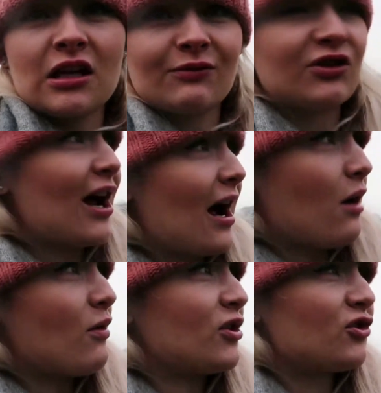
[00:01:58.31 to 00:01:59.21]
So we're just
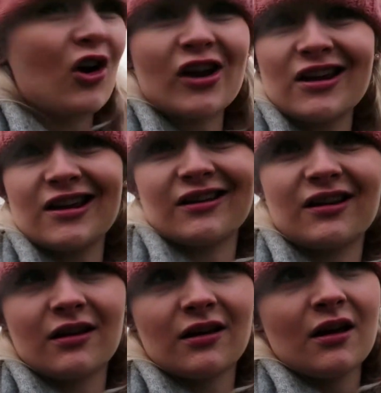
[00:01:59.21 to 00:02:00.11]
out enjoying
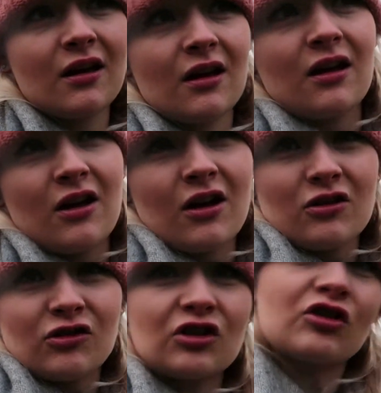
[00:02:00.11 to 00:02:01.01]

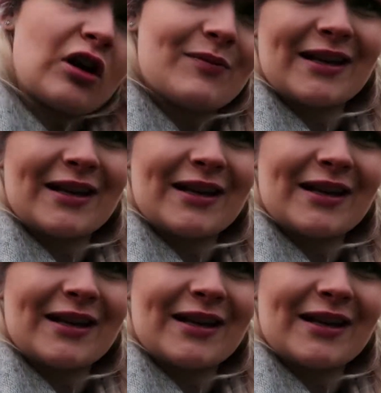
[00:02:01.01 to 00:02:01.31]
a